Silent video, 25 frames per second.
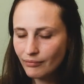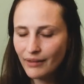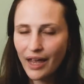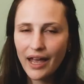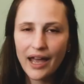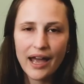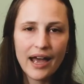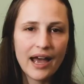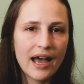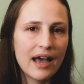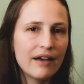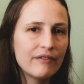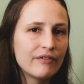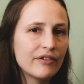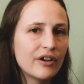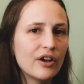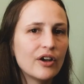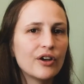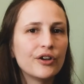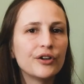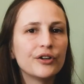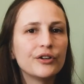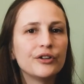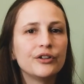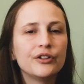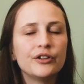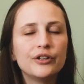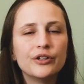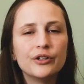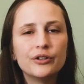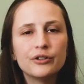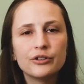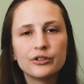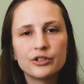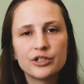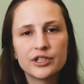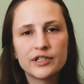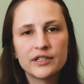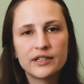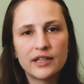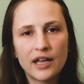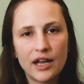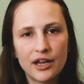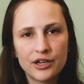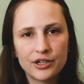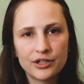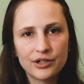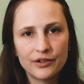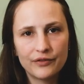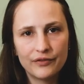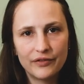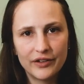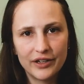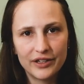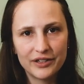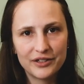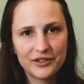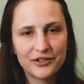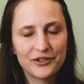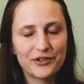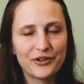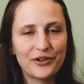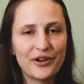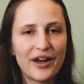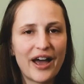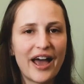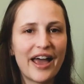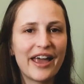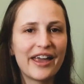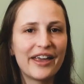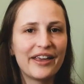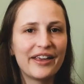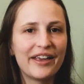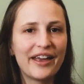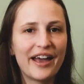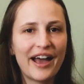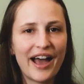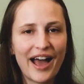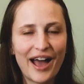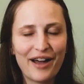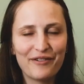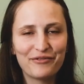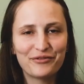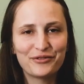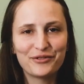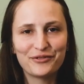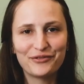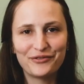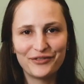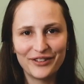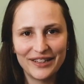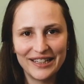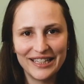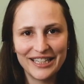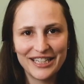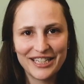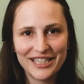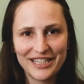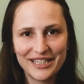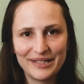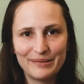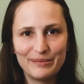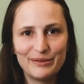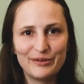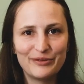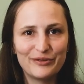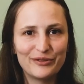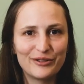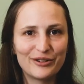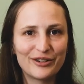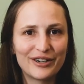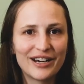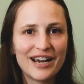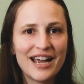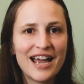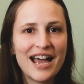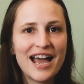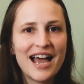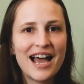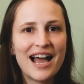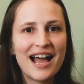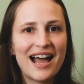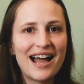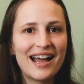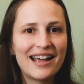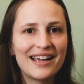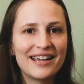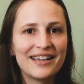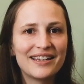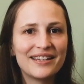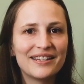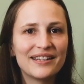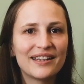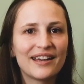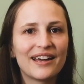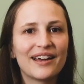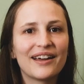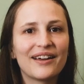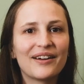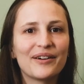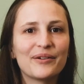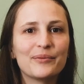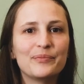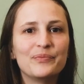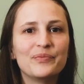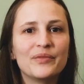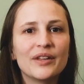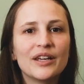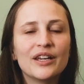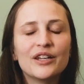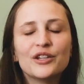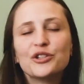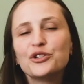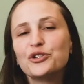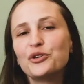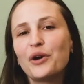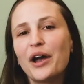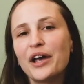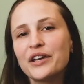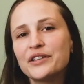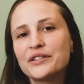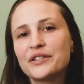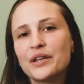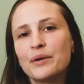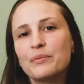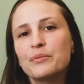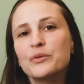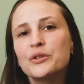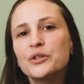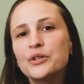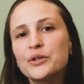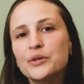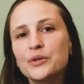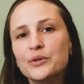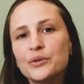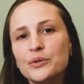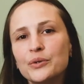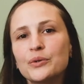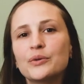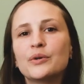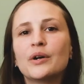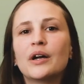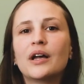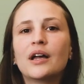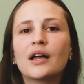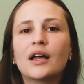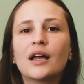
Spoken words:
I have a huge stash of it, so I have to finish it before I try some new